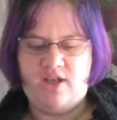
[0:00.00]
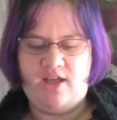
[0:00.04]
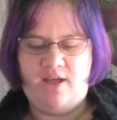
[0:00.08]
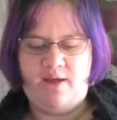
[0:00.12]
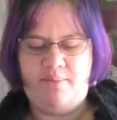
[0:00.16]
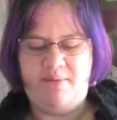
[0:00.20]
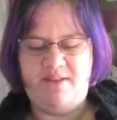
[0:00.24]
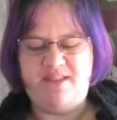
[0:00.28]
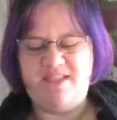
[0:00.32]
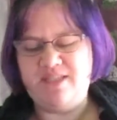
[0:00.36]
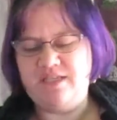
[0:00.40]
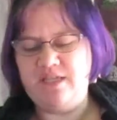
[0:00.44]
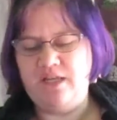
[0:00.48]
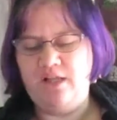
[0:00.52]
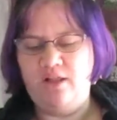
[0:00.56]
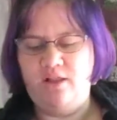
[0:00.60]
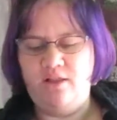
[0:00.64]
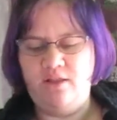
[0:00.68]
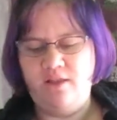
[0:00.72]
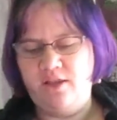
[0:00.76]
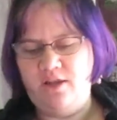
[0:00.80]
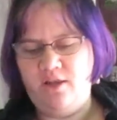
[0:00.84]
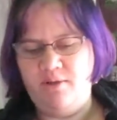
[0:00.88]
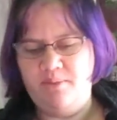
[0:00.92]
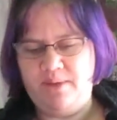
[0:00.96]
Um, it's still a
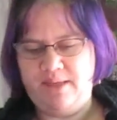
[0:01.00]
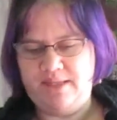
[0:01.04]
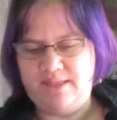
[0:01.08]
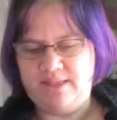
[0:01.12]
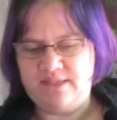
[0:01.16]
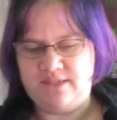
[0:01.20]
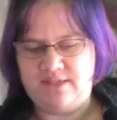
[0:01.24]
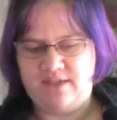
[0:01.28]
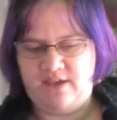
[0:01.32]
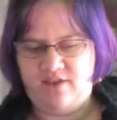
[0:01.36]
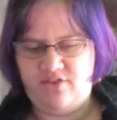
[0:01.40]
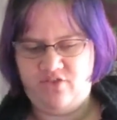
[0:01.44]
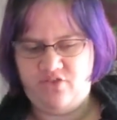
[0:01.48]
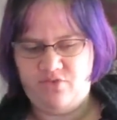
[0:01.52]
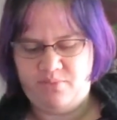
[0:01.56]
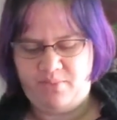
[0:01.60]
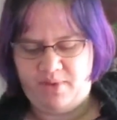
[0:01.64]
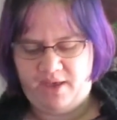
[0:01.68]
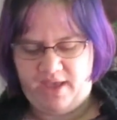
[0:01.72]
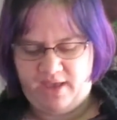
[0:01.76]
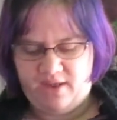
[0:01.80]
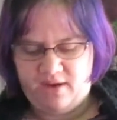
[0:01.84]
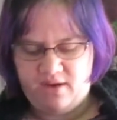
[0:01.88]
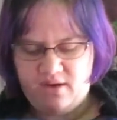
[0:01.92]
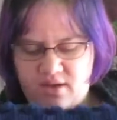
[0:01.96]
little bit stiff,
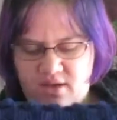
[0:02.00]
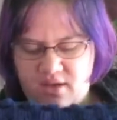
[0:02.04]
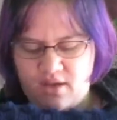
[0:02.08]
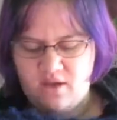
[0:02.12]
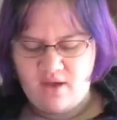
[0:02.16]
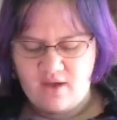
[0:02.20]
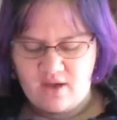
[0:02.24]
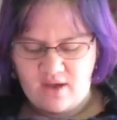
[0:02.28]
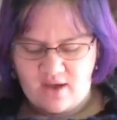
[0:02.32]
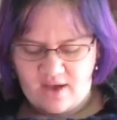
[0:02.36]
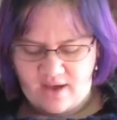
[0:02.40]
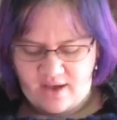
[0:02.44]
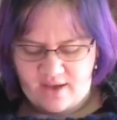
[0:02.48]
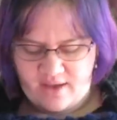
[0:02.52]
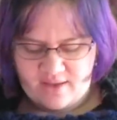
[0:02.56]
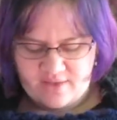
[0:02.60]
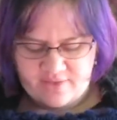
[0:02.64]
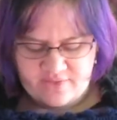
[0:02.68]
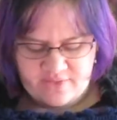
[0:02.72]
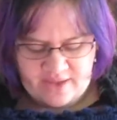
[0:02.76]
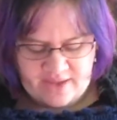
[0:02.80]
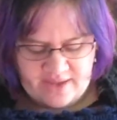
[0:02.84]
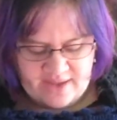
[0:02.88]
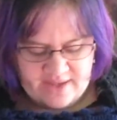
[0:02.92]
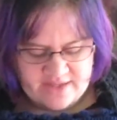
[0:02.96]
but
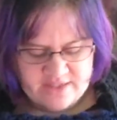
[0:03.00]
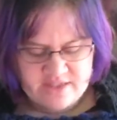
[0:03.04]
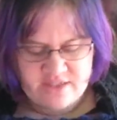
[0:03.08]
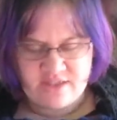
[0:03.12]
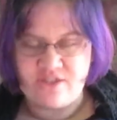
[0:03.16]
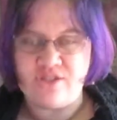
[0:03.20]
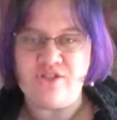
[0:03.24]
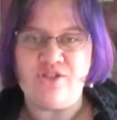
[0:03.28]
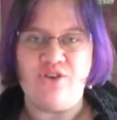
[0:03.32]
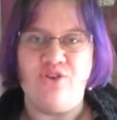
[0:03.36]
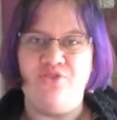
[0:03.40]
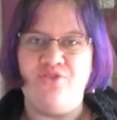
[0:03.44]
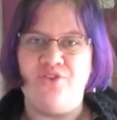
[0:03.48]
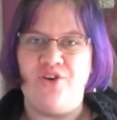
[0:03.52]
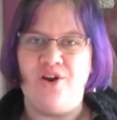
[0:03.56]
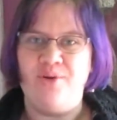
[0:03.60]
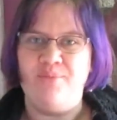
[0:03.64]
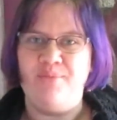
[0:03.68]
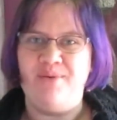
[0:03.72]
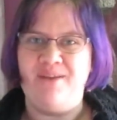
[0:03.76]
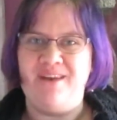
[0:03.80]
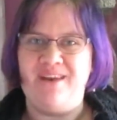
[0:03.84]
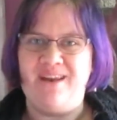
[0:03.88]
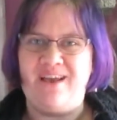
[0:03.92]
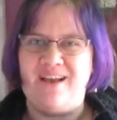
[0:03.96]
that has so far
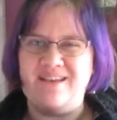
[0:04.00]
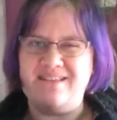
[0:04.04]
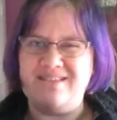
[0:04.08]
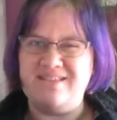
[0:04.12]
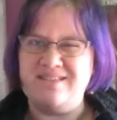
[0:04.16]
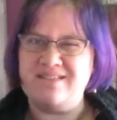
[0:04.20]
been nice.